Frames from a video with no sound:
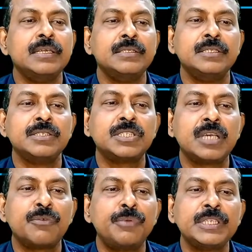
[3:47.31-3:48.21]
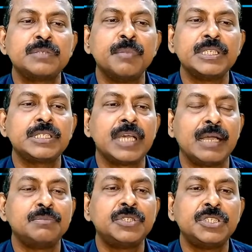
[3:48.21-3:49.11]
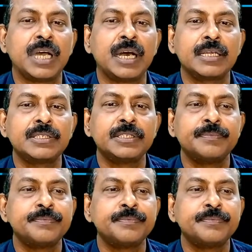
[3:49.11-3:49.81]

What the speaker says: the surface must have charge